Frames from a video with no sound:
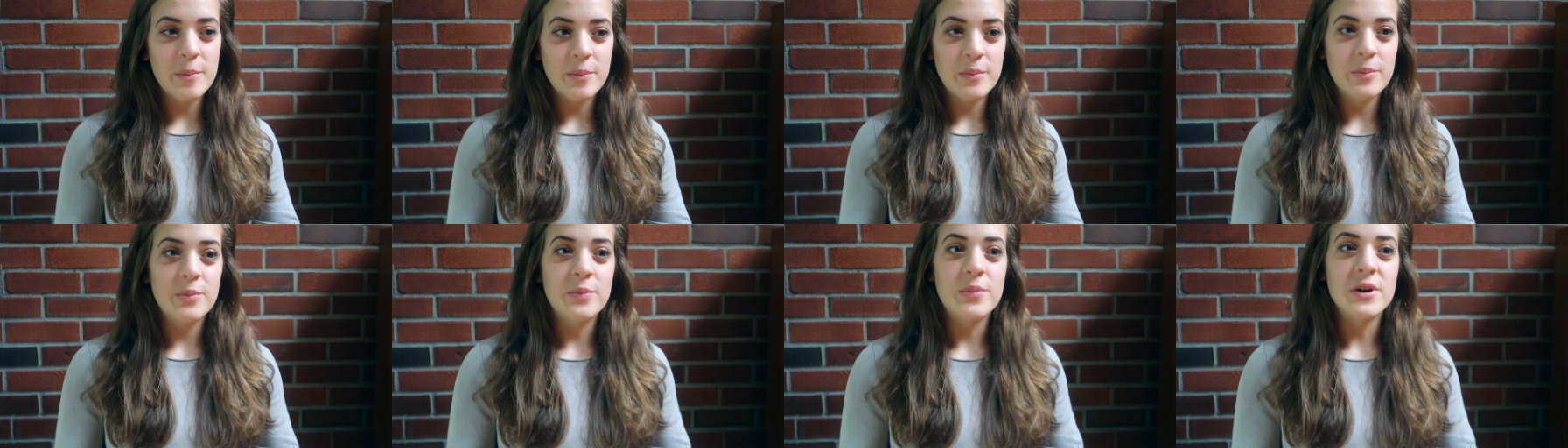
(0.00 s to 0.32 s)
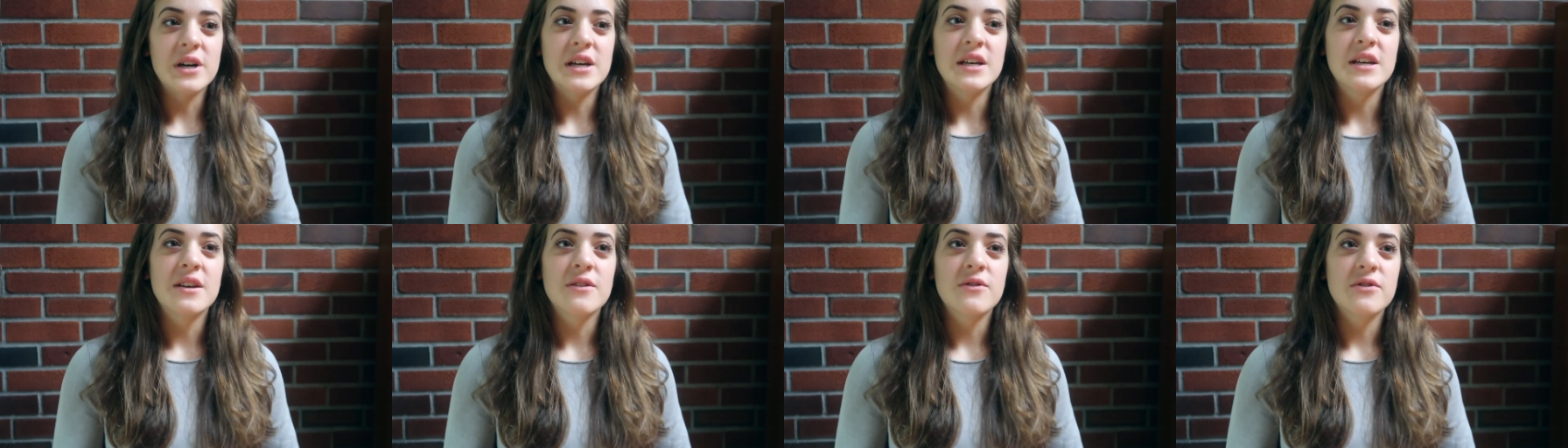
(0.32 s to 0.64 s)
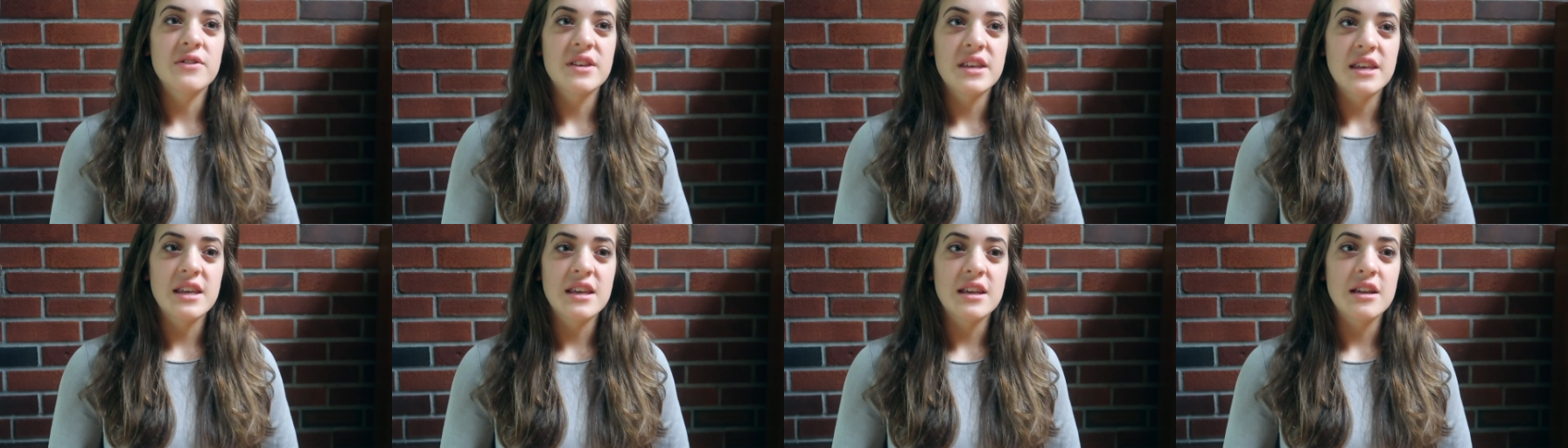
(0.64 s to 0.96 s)
But if
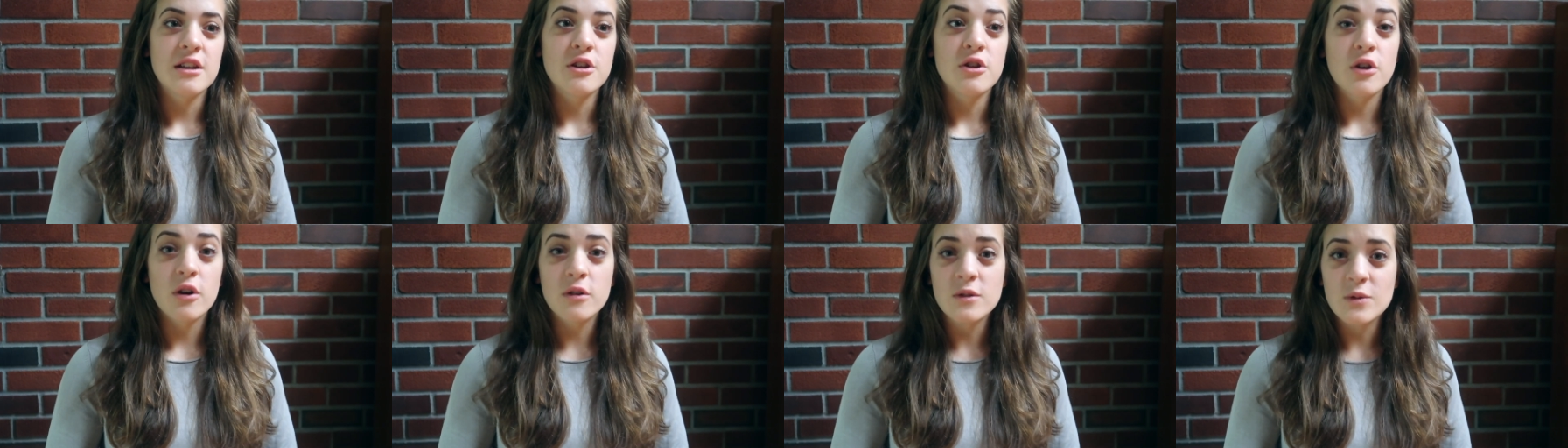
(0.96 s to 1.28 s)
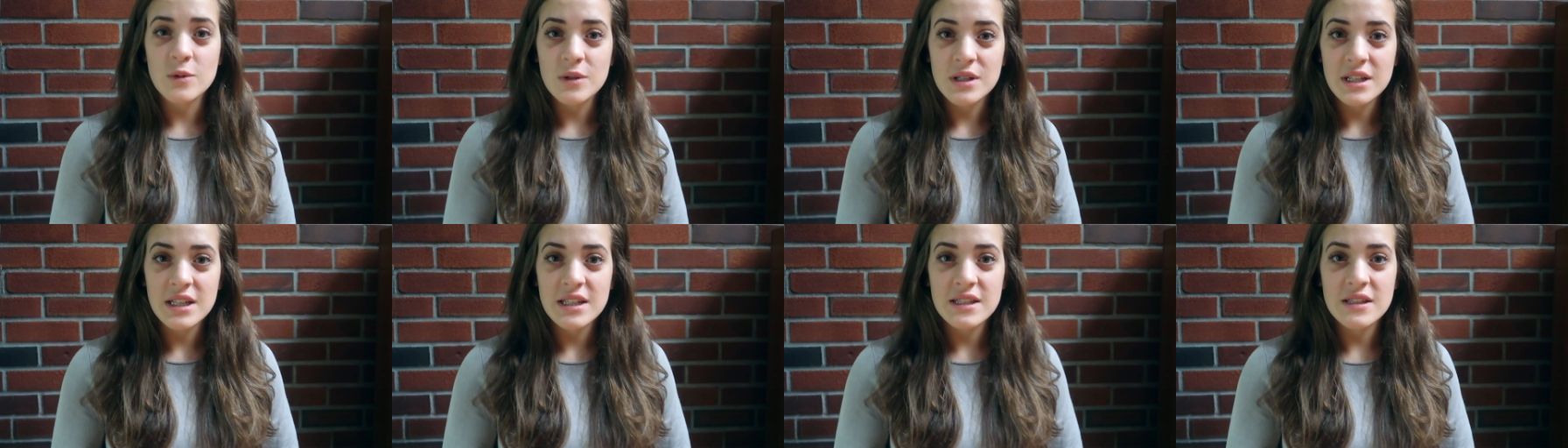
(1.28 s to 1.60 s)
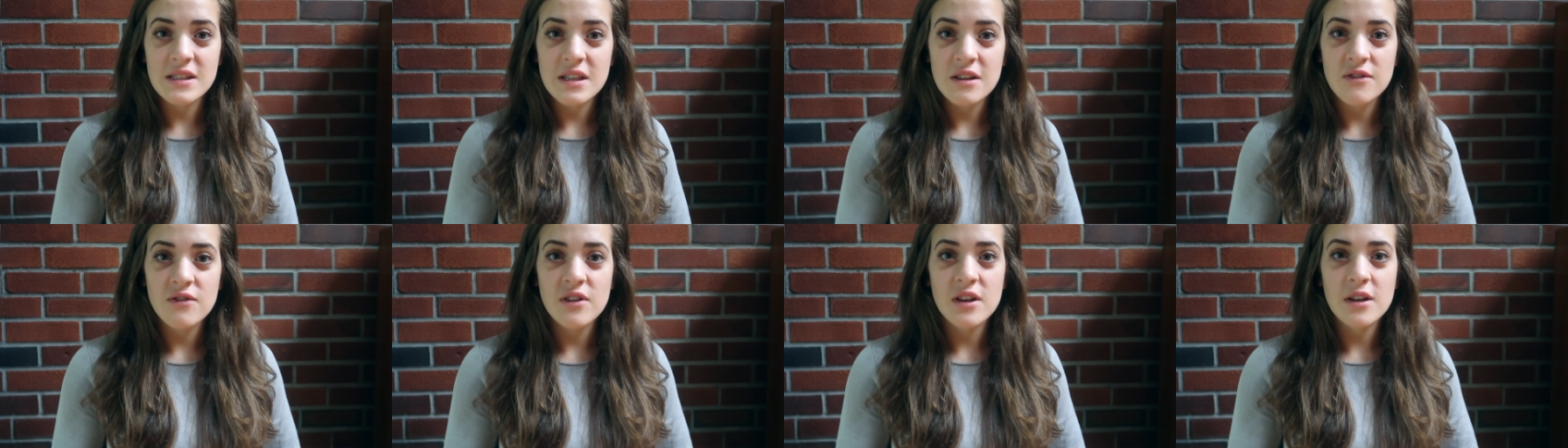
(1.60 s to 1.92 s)
he knows when
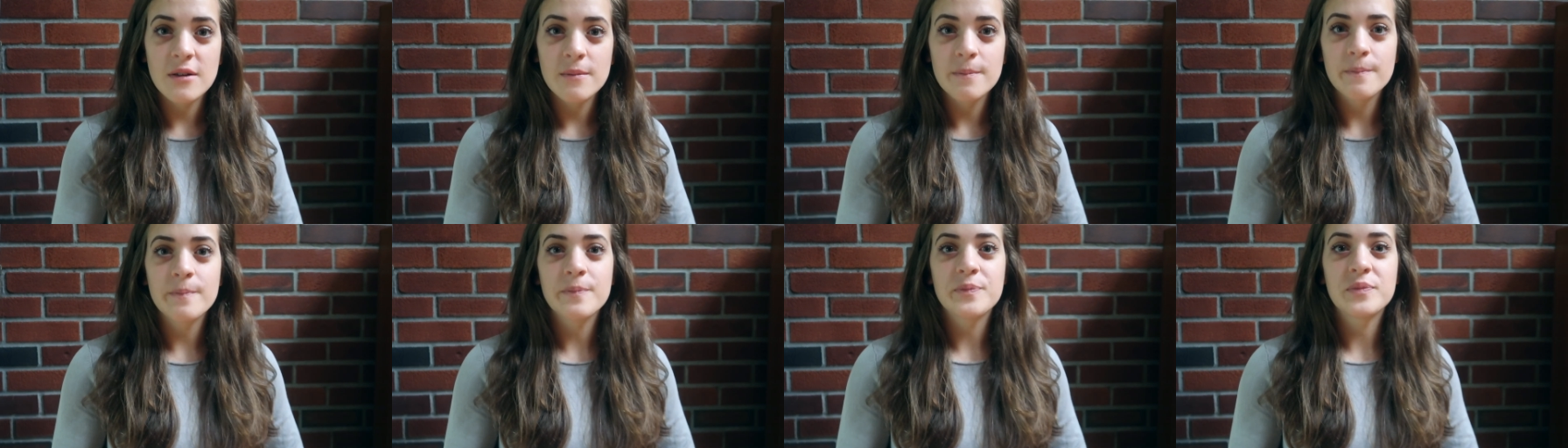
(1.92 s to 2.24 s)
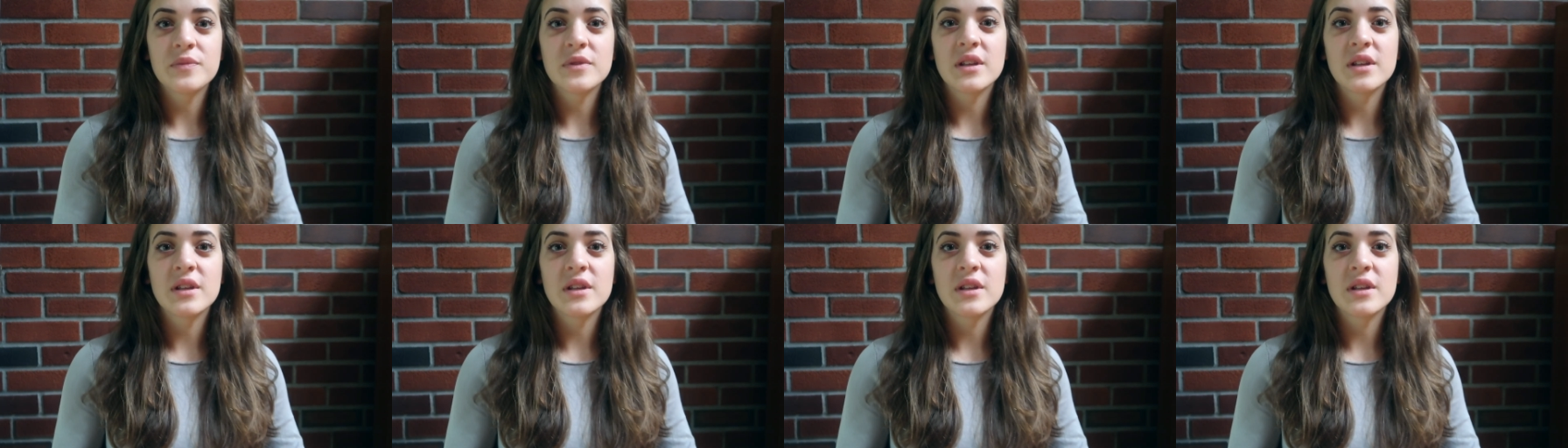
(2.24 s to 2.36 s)
he's leaving